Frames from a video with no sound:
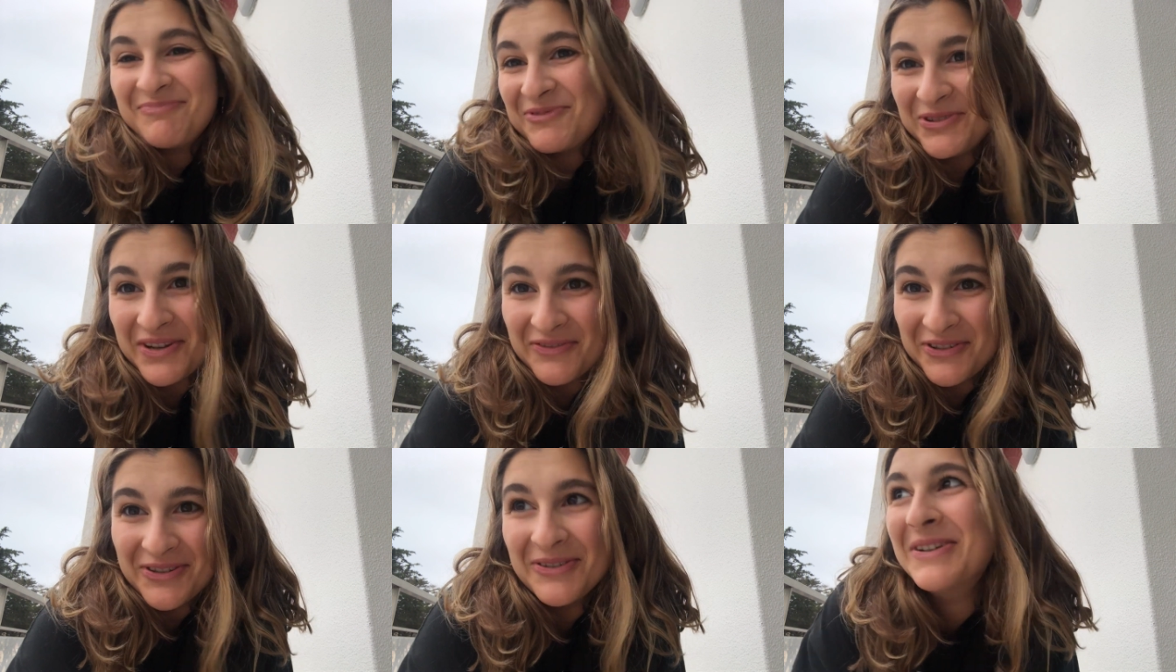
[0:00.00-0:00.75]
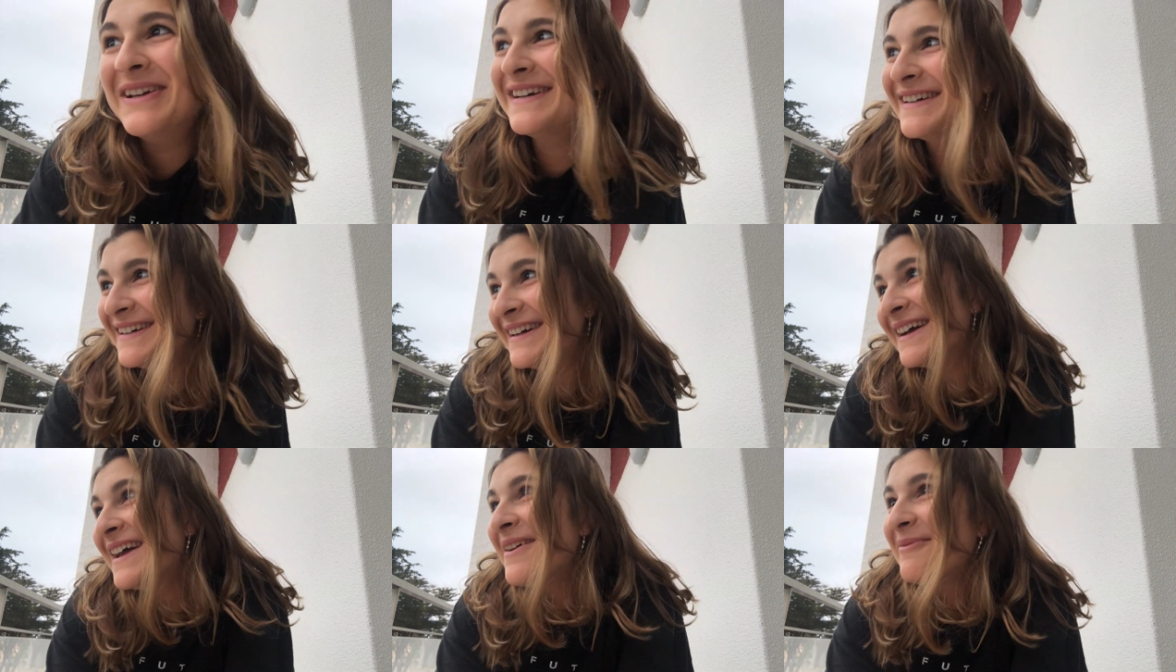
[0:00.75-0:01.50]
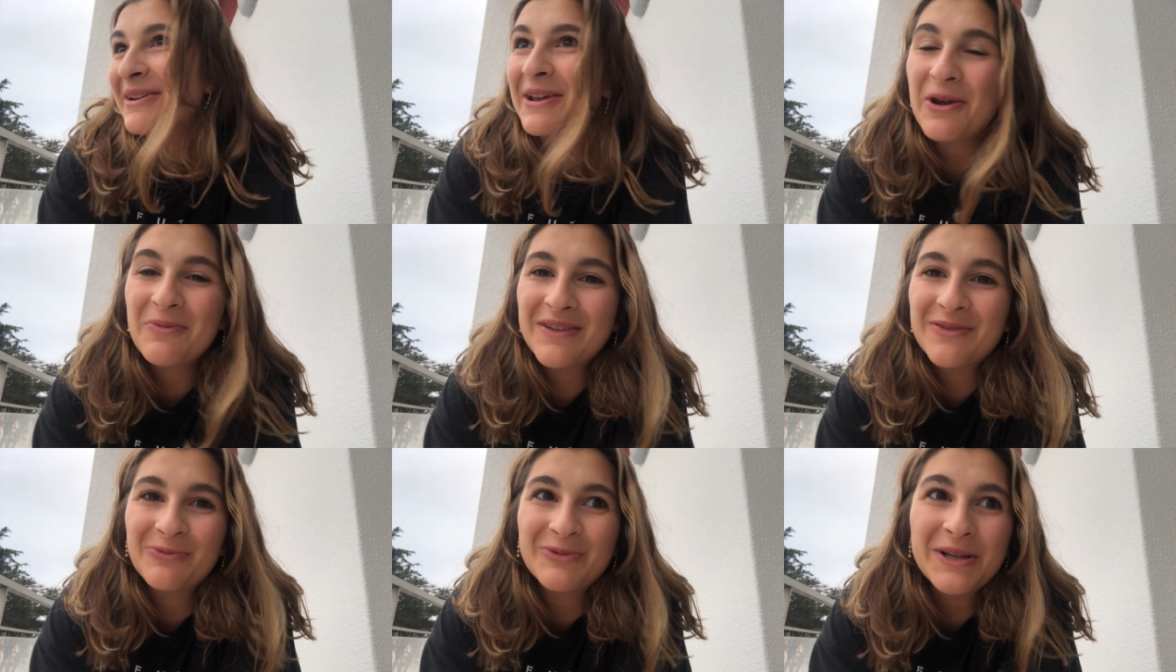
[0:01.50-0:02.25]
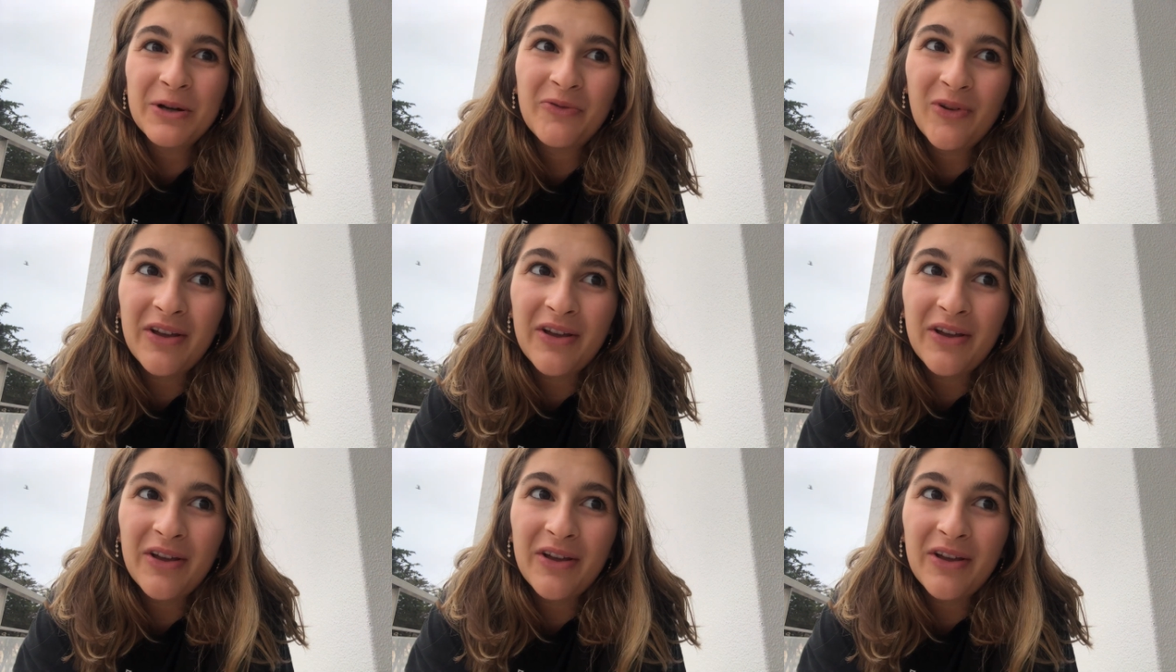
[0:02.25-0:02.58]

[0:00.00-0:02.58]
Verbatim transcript: you never know. But I hope this one was helpful.